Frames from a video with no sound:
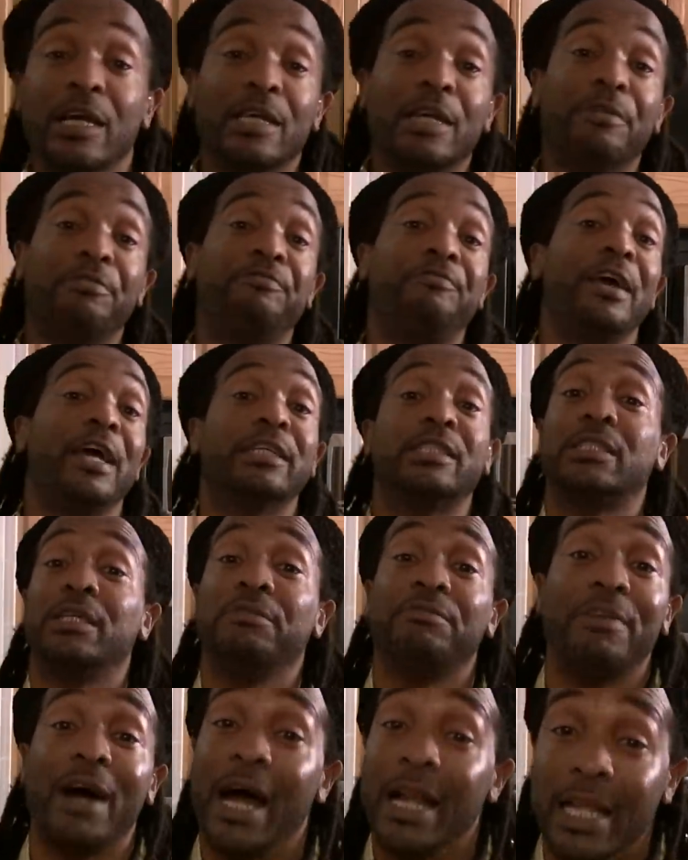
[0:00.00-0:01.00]
Your
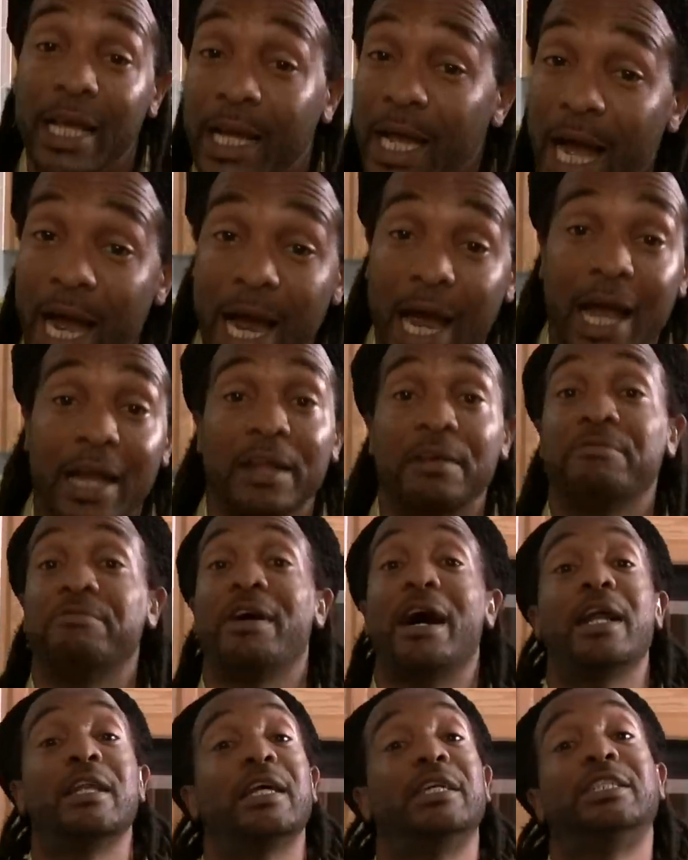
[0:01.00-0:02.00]
festival, your
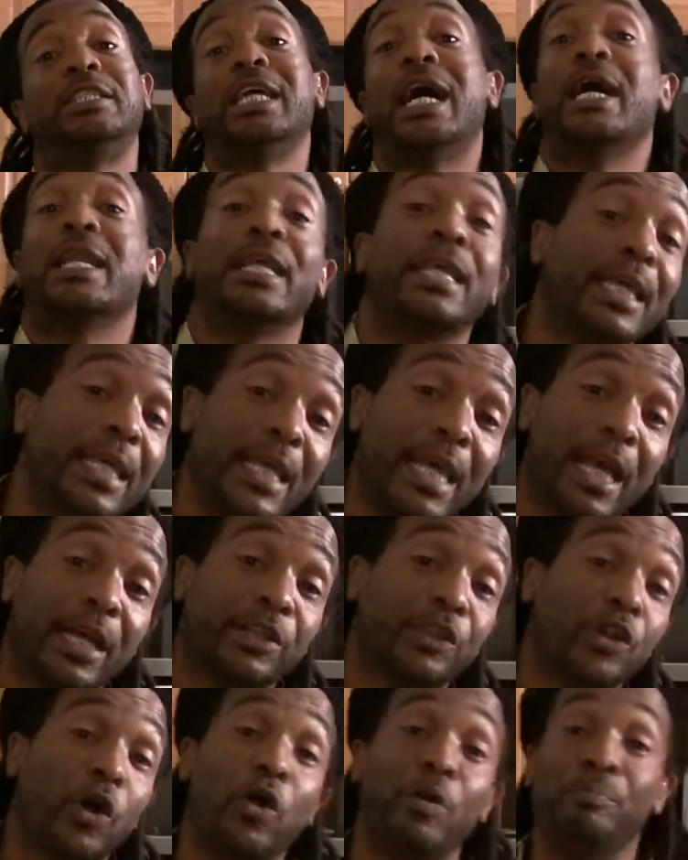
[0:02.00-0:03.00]
carnival, your Johnny
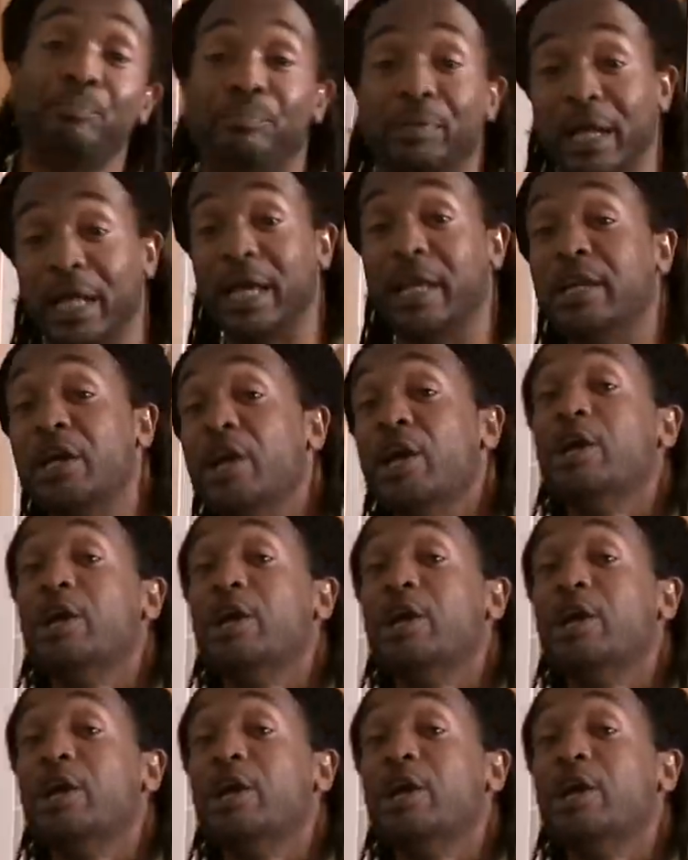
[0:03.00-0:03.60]
cake, dumpling,